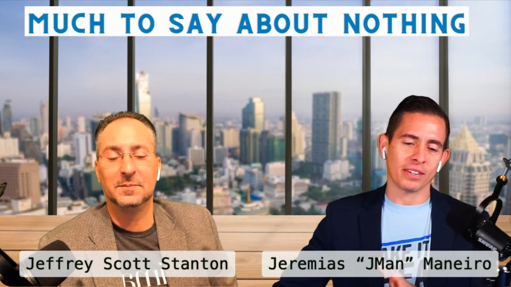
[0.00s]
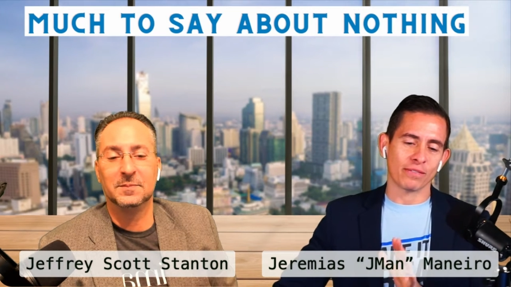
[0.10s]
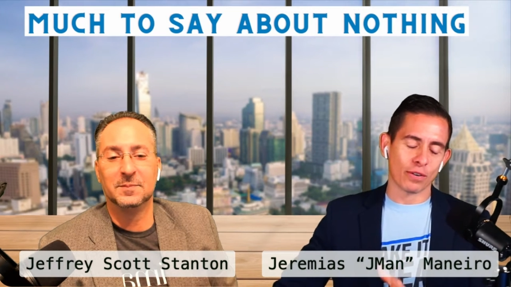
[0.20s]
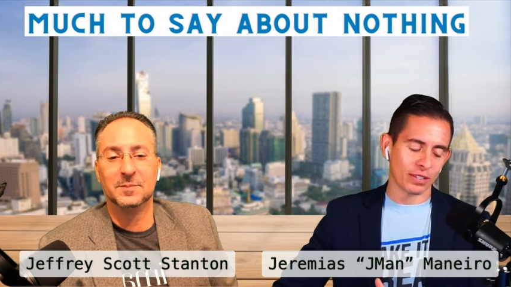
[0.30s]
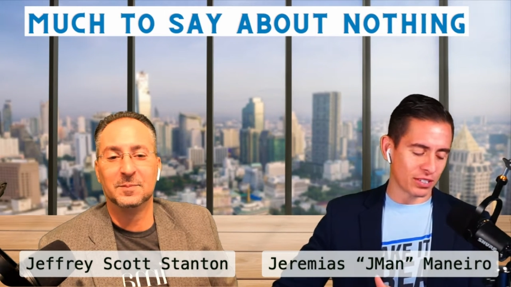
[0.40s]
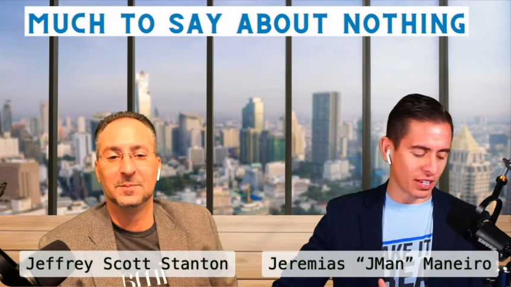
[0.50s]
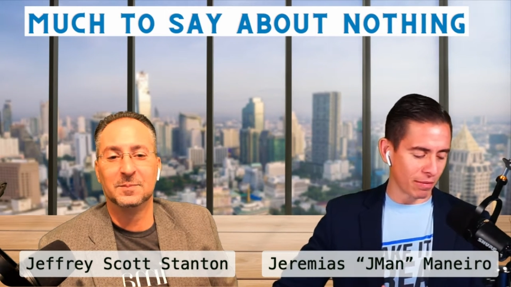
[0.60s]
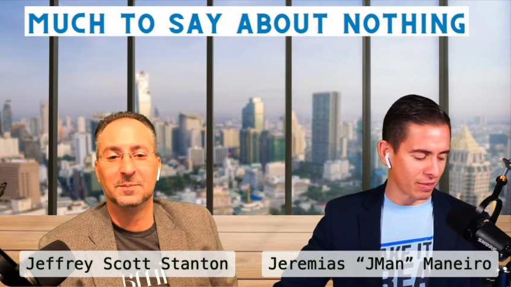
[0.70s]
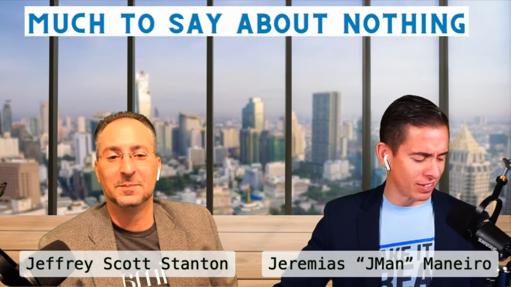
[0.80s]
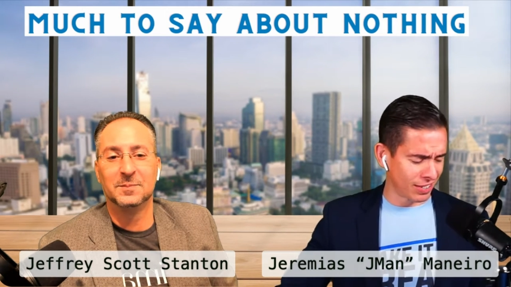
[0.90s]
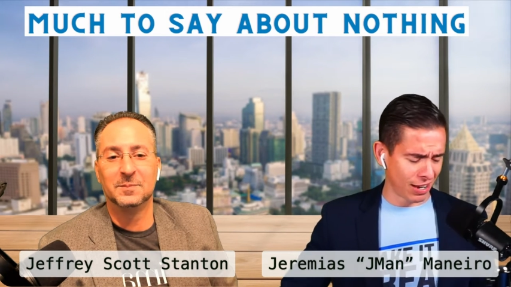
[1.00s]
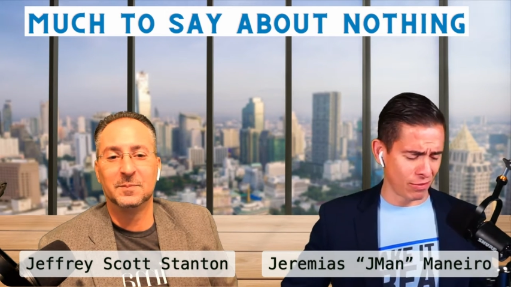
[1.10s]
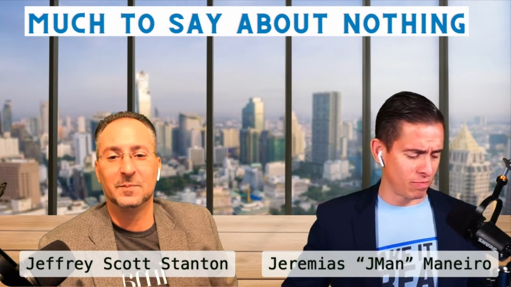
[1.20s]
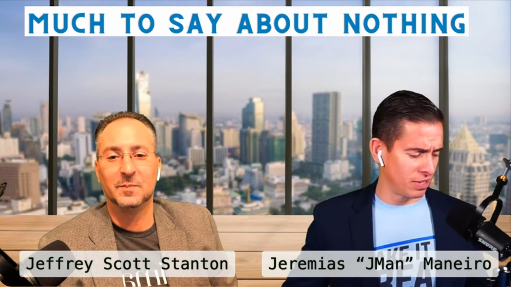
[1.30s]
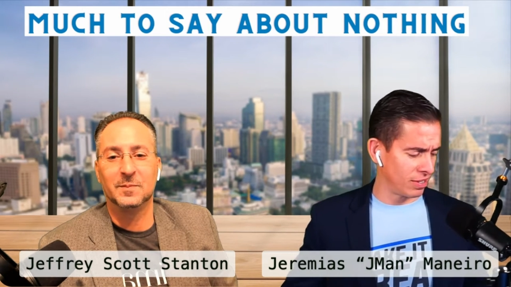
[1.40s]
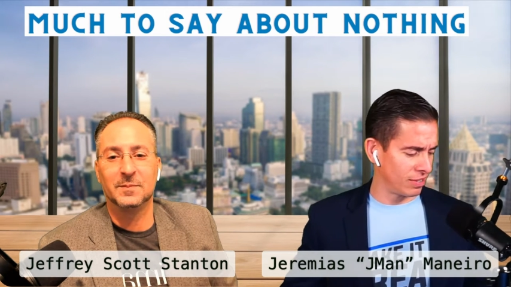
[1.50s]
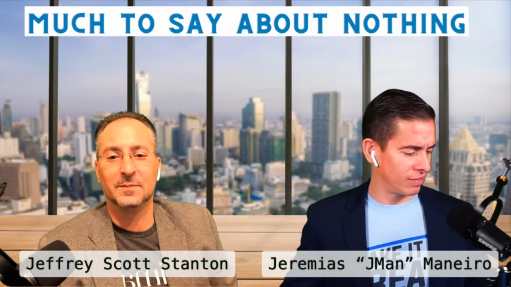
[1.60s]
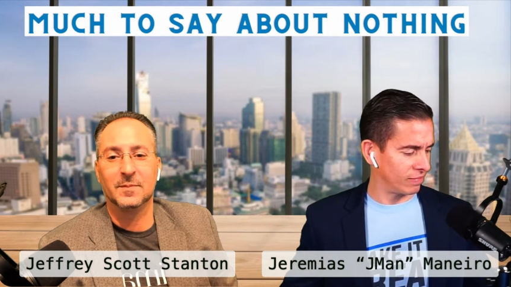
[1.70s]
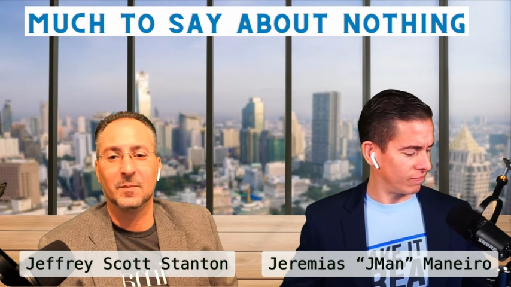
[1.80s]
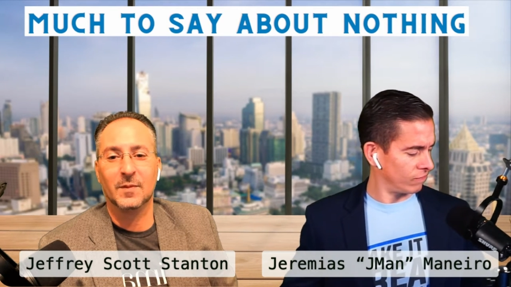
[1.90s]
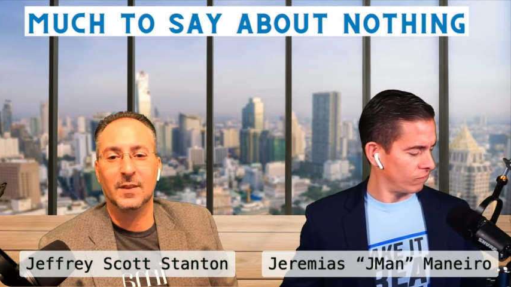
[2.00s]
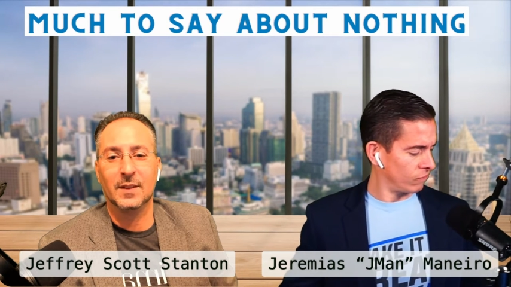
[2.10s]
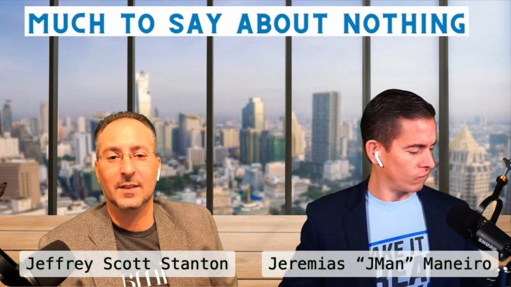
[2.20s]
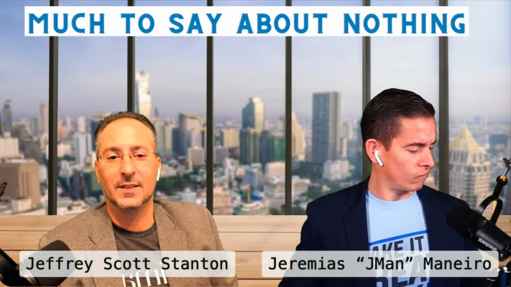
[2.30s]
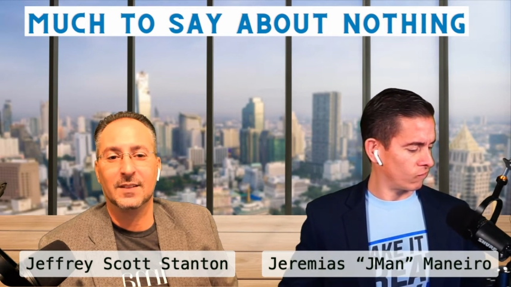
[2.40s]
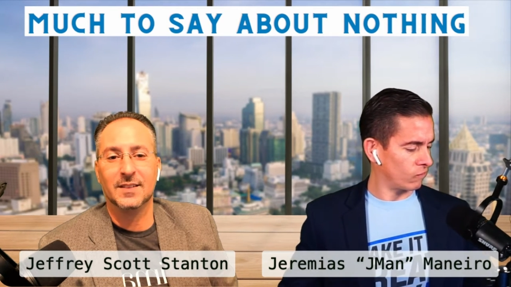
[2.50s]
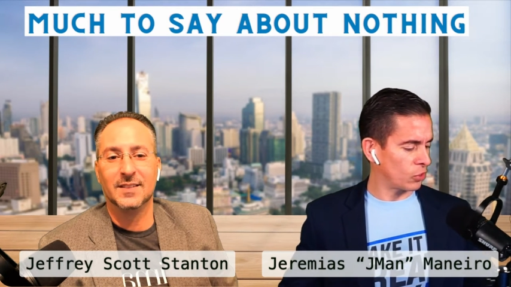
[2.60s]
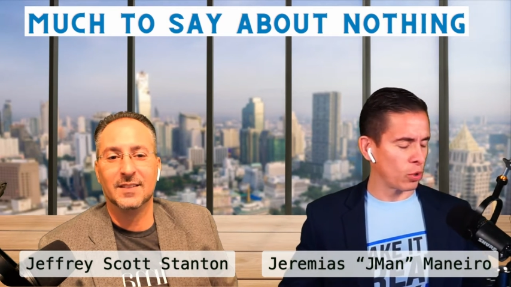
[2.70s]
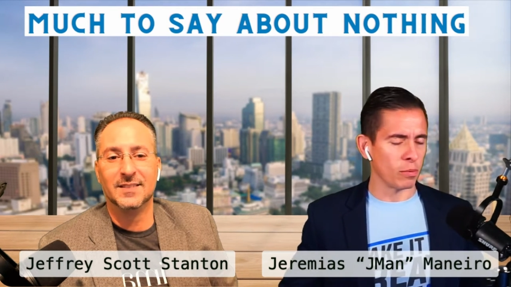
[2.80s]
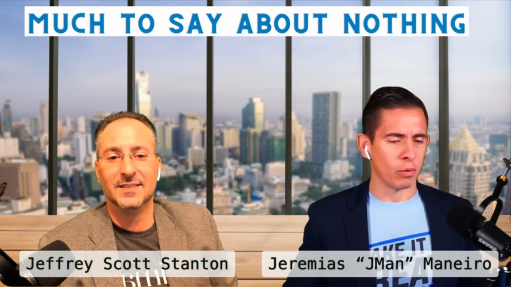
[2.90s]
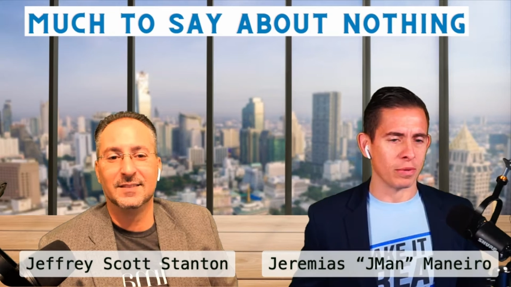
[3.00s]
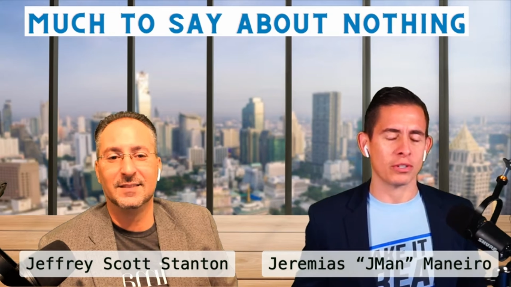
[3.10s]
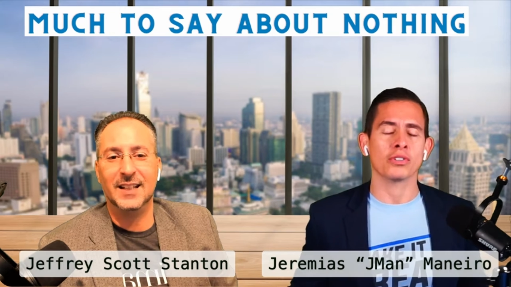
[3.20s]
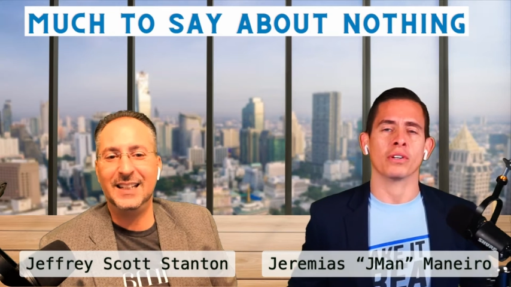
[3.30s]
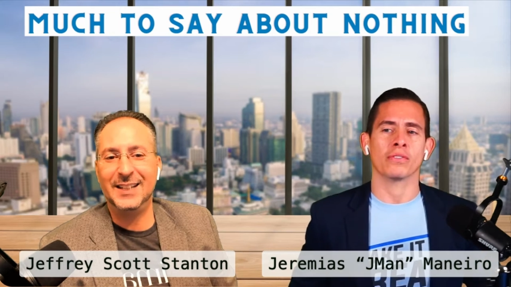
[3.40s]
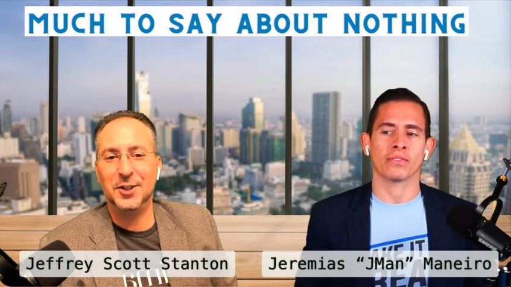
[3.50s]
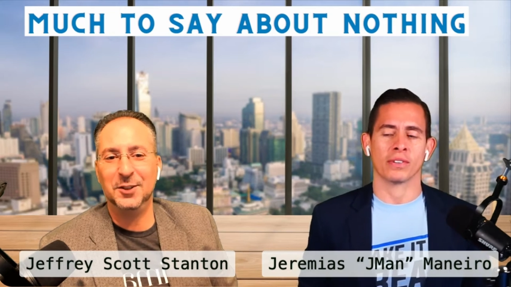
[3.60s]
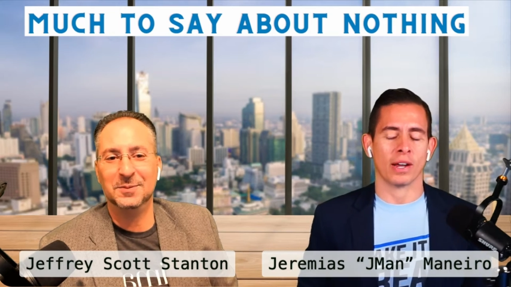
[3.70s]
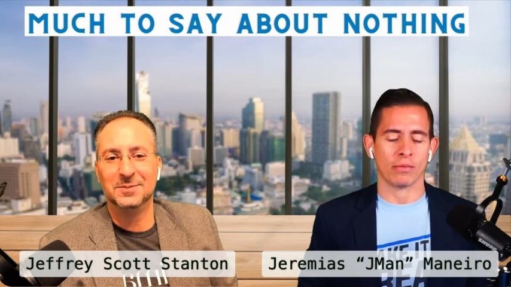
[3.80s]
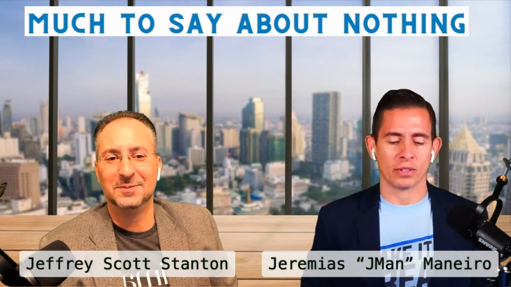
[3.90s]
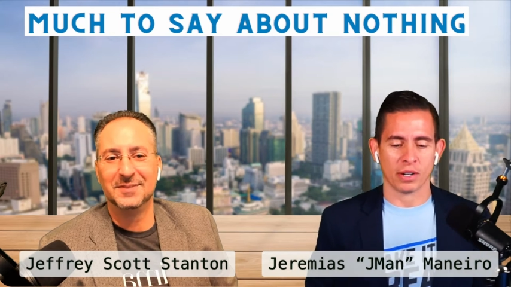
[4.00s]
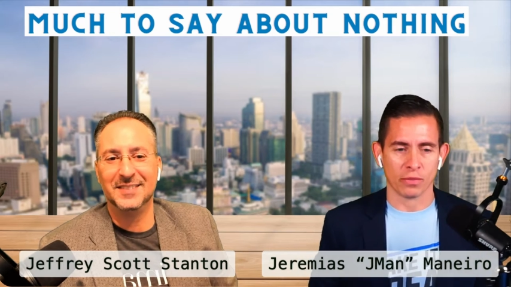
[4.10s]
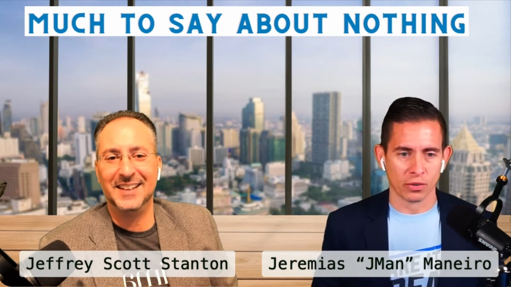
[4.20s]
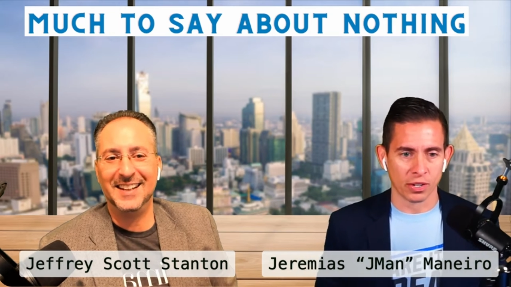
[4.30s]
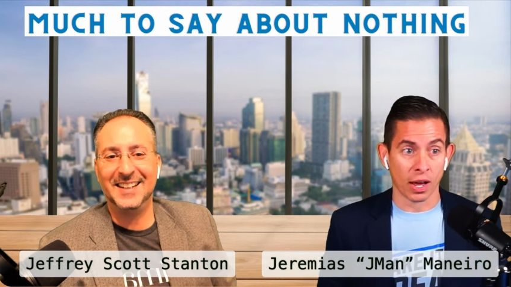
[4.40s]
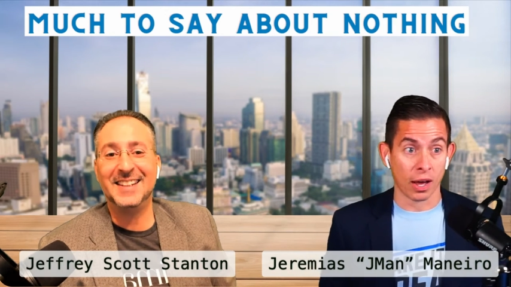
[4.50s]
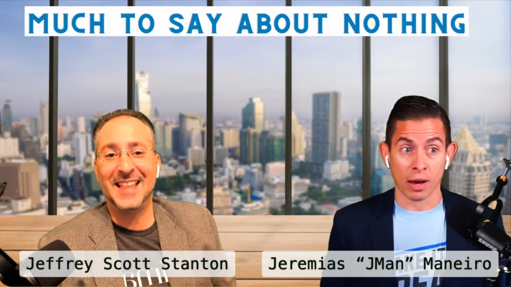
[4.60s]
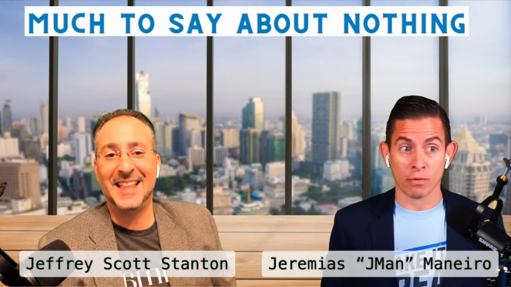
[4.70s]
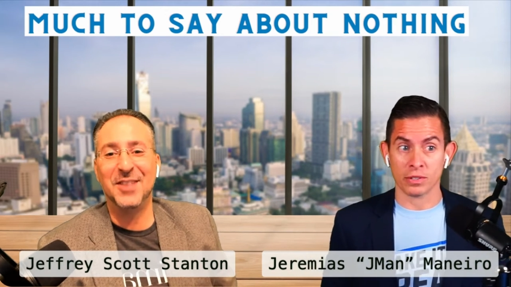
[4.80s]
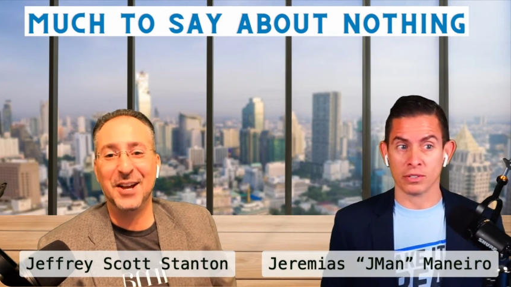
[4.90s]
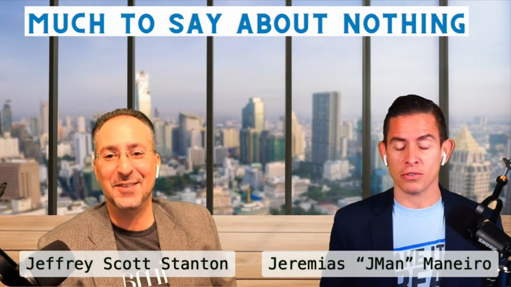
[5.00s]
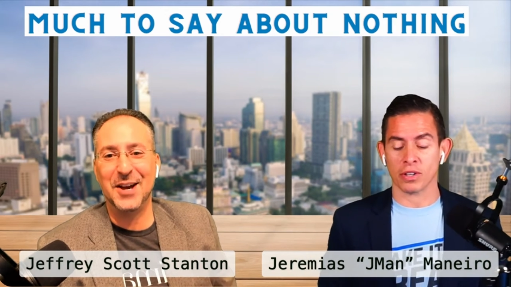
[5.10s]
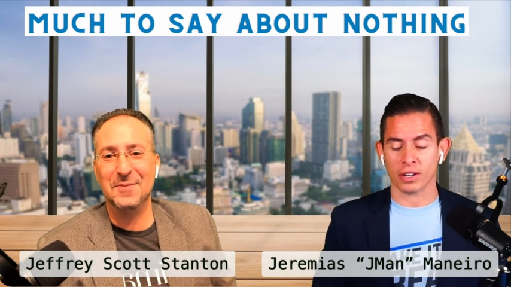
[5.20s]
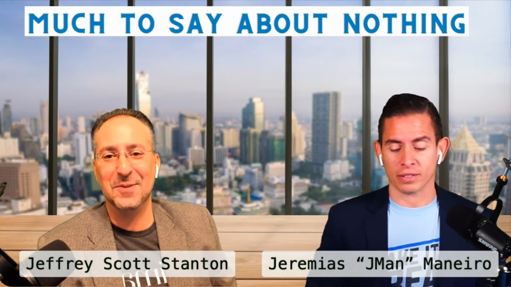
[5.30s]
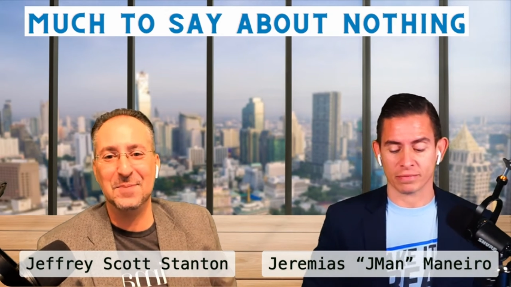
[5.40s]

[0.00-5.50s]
Speaker 1: front step, because that would be criminal mischief. Illegal? I would never. Yeah, I wouldn't do that.